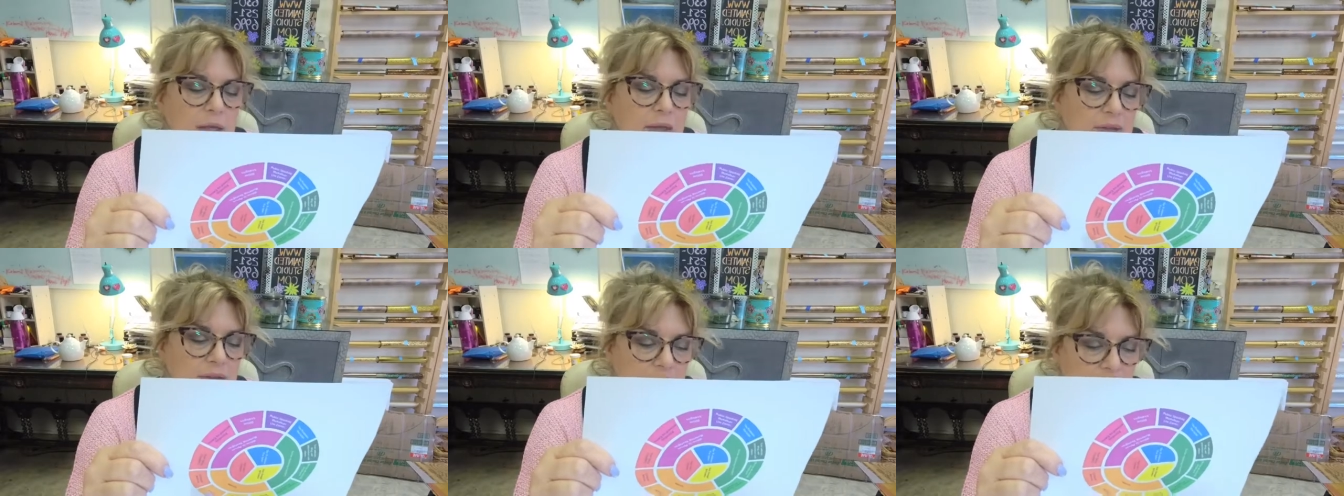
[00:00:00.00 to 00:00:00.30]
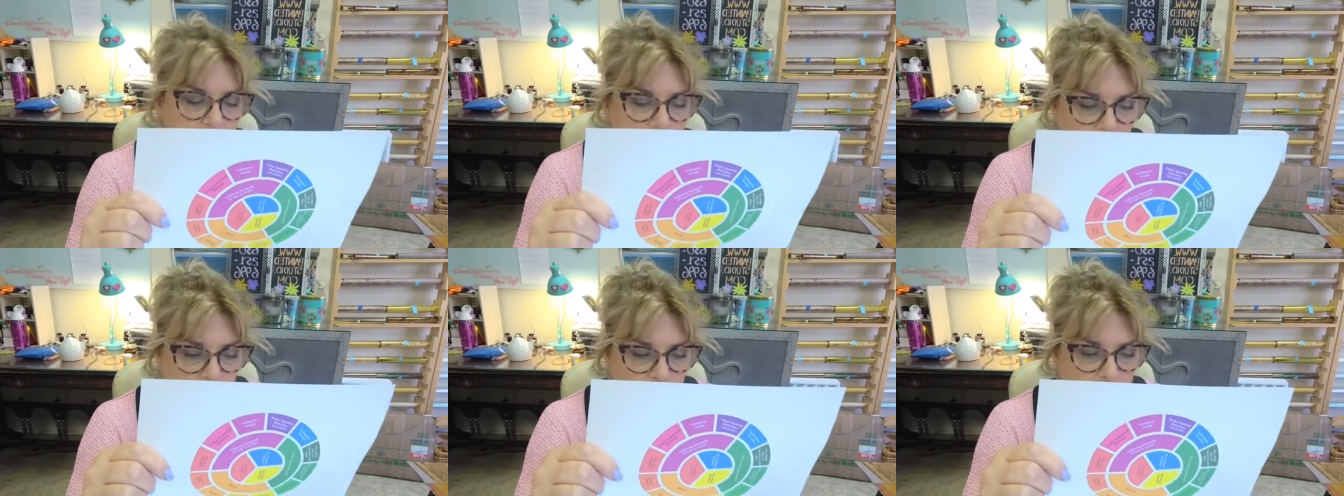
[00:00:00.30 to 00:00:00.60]

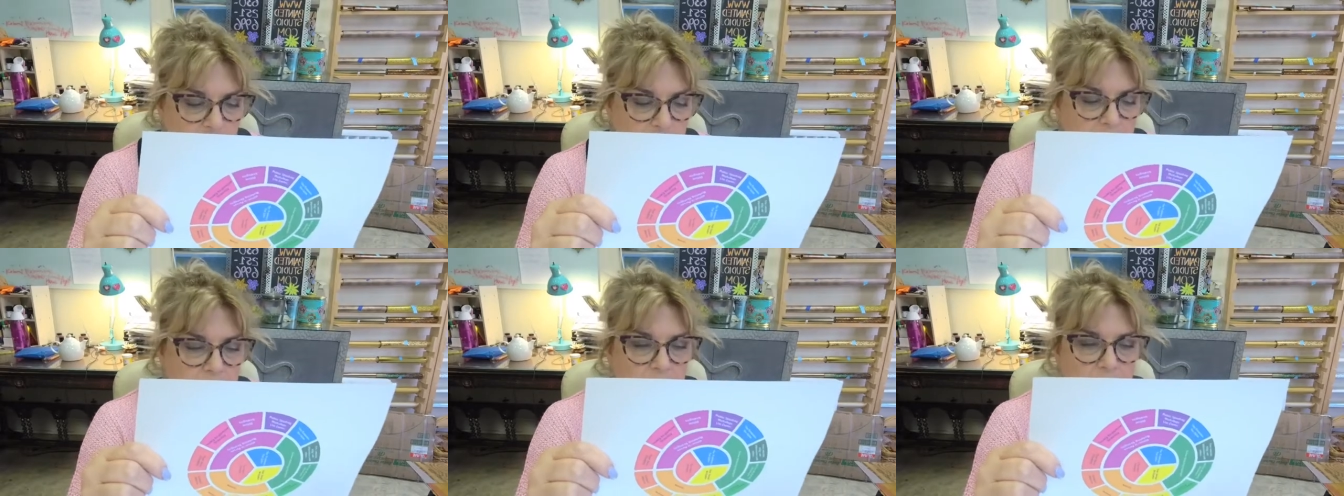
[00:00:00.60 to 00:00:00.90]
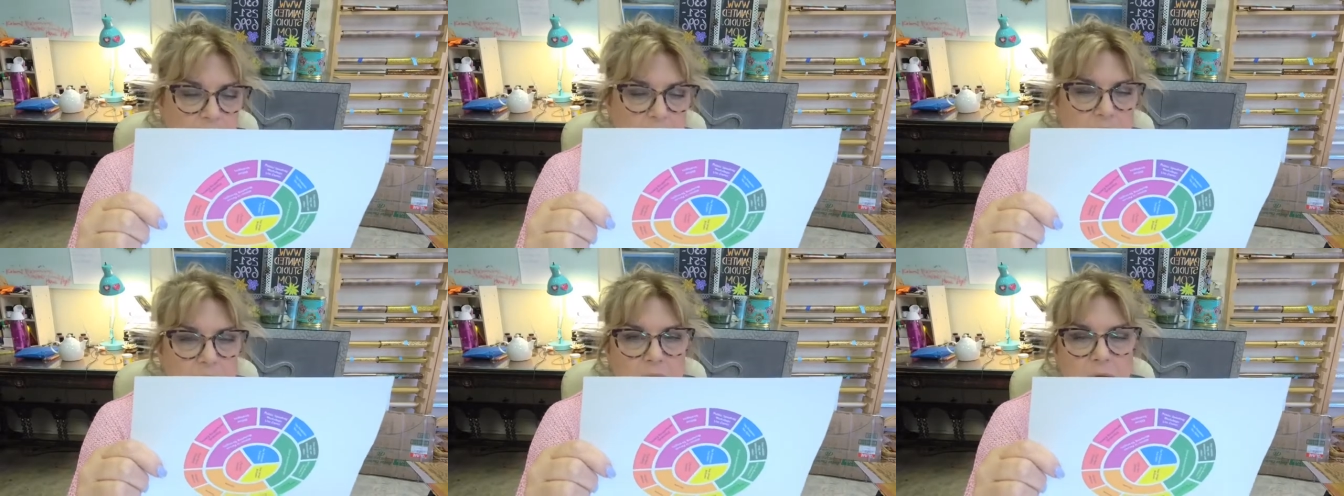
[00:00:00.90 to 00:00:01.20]
Same
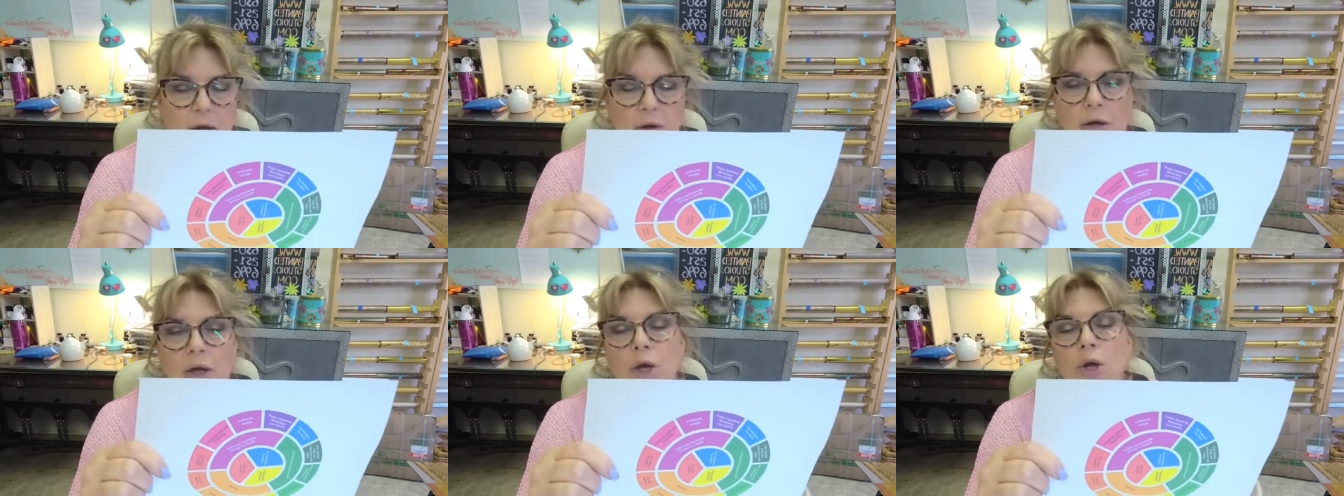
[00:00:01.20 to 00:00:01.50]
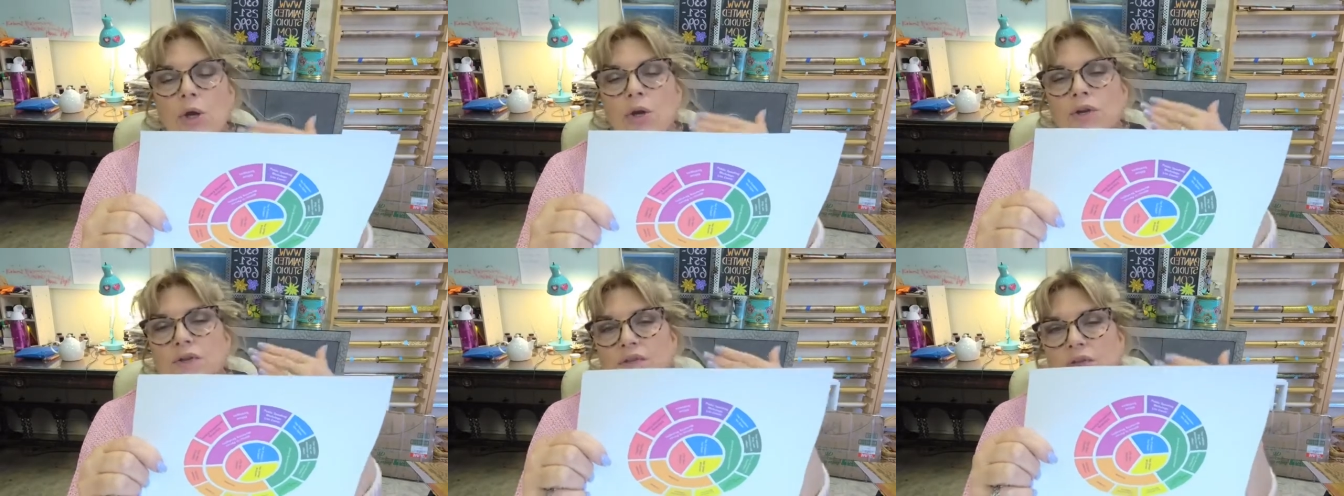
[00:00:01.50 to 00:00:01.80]
thing here.
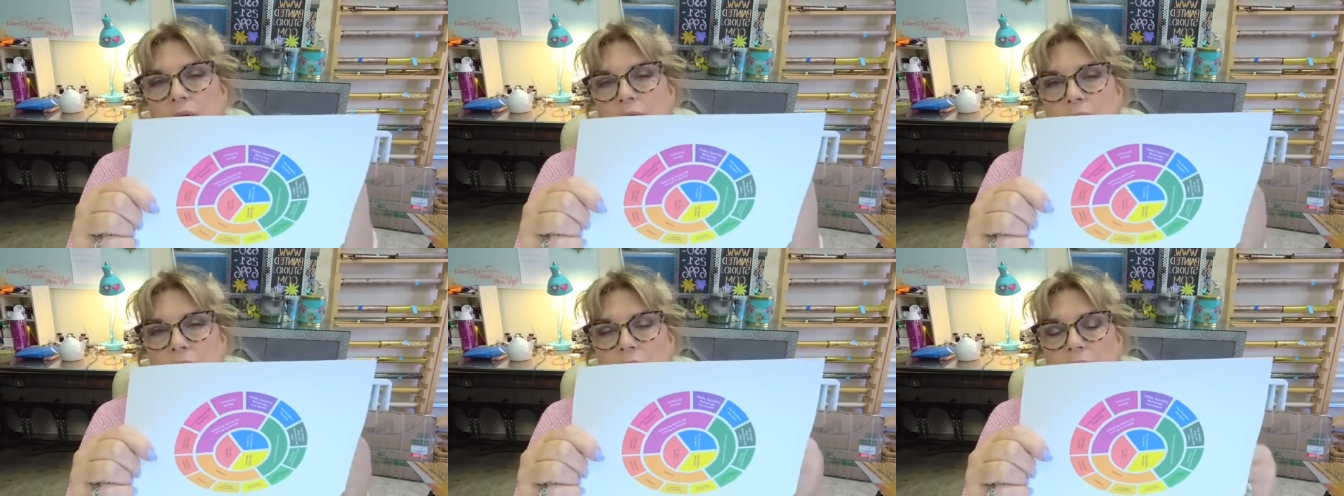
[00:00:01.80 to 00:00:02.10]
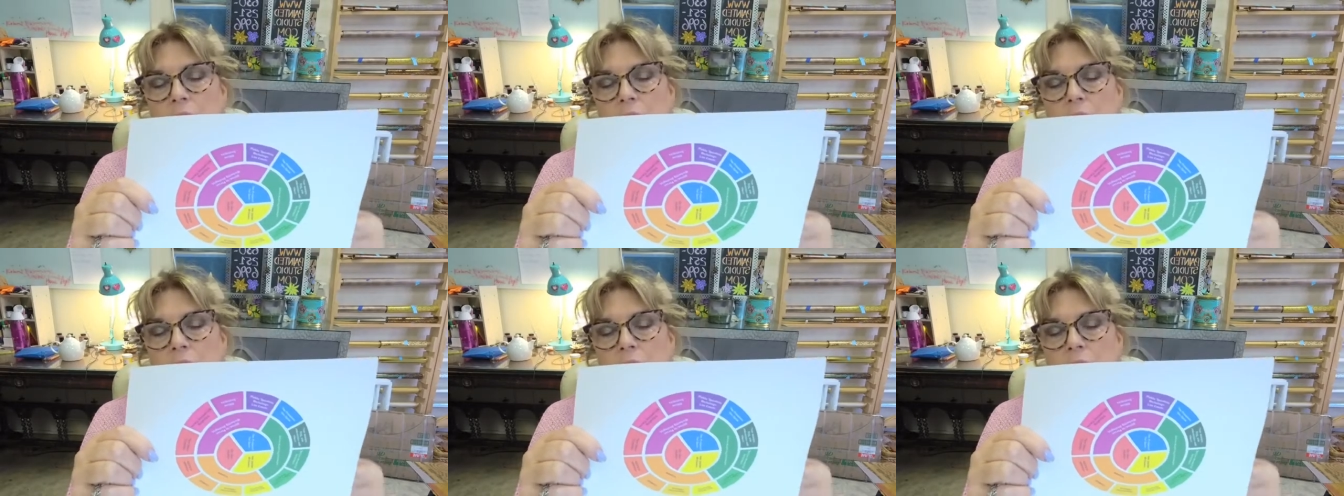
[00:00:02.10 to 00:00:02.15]
So